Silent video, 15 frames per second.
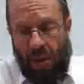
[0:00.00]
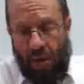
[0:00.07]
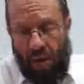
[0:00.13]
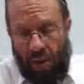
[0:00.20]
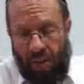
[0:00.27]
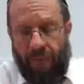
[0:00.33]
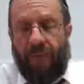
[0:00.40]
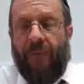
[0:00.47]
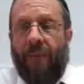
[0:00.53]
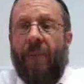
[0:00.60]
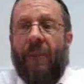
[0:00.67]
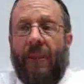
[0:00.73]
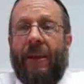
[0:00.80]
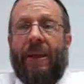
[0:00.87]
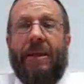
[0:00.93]
of
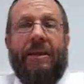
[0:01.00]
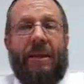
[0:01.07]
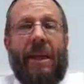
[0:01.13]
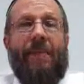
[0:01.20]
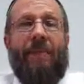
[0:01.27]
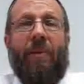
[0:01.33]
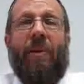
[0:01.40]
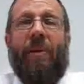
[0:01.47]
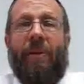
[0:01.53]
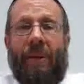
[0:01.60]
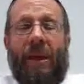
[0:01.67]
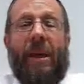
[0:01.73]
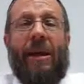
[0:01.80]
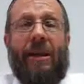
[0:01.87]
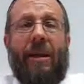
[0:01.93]

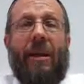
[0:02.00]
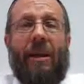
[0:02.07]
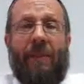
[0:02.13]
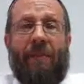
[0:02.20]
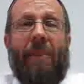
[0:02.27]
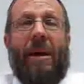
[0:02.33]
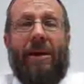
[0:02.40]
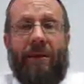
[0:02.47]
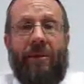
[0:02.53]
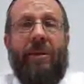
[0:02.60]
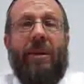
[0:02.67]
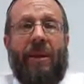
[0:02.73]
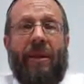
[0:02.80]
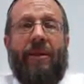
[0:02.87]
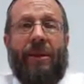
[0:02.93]
contemporary and modern
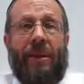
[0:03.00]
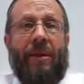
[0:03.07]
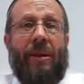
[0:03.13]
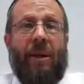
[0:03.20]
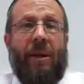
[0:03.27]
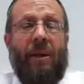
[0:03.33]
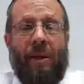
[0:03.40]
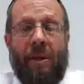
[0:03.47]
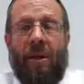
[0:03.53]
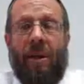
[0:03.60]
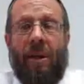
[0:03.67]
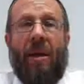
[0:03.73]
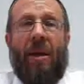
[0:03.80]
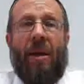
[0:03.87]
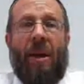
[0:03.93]
thinking,
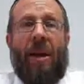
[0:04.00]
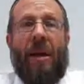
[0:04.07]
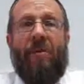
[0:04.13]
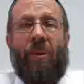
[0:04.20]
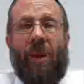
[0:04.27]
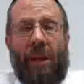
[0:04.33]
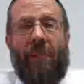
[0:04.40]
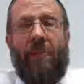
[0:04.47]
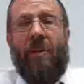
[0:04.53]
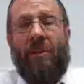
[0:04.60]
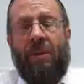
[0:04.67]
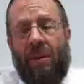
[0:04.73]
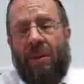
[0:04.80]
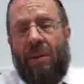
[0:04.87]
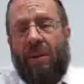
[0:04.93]
and were able
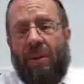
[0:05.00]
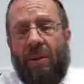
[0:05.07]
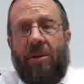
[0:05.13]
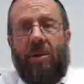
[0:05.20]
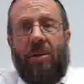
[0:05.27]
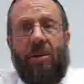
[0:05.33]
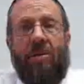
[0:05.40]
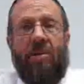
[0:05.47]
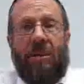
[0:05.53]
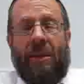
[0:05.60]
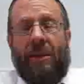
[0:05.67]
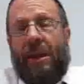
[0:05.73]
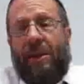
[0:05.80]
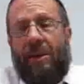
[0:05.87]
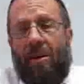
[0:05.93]
to use
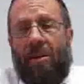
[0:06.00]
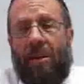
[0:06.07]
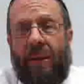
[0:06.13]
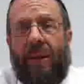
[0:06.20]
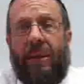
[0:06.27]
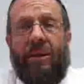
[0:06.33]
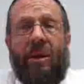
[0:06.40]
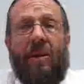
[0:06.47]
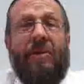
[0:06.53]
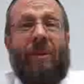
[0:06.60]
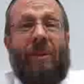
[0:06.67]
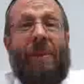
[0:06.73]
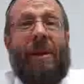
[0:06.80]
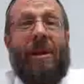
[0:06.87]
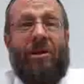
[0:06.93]
it not only in terms
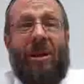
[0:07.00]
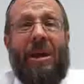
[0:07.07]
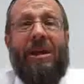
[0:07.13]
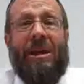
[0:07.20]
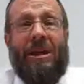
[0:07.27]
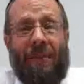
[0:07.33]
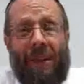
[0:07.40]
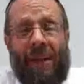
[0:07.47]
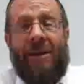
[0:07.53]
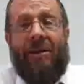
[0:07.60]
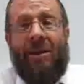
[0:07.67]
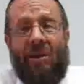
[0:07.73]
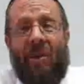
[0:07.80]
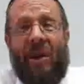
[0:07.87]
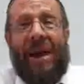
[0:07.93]
of apologetics, but
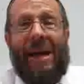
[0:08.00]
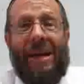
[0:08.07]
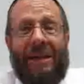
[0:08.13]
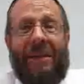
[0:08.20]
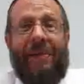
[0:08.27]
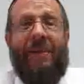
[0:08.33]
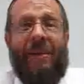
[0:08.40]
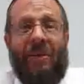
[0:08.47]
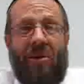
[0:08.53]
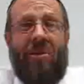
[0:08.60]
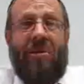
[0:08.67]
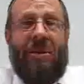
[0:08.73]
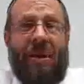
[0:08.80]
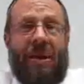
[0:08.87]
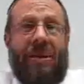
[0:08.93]
actually to actively
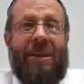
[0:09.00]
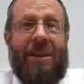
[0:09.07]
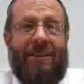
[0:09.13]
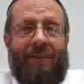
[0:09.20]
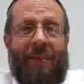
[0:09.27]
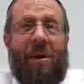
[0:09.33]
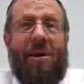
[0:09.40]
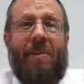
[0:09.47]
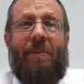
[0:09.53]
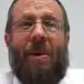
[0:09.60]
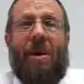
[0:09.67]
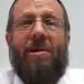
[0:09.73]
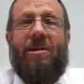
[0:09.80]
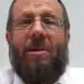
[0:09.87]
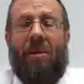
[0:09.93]
use it as part and
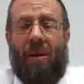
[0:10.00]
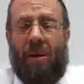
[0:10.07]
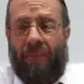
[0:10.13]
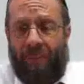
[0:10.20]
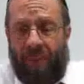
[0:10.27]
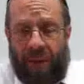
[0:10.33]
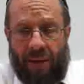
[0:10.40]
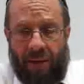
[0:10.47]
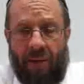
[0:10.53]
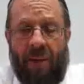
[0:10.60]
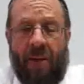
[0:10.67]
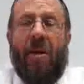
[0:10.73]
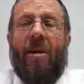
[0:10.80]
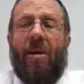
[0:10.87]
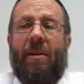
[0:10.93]
parcel of their
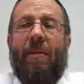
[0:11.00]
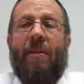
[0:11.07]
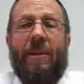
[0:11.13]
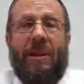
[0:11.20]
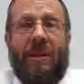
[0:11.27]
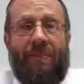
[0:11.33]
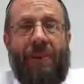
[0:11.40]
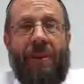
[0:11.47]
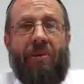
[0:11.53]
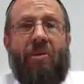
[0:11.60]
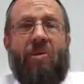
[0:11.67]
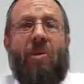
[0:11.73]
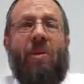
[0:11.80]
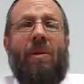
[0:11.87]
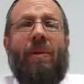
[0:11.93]

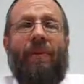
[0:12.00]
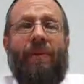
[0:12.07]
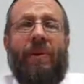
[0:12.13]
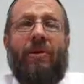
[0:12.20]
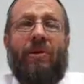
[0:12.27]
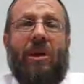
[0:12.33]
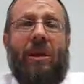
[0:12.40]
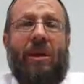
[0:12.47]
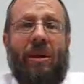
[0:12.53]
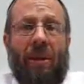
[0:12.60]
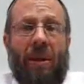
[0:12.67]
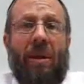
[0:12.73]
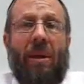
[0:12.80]
spiritual vision,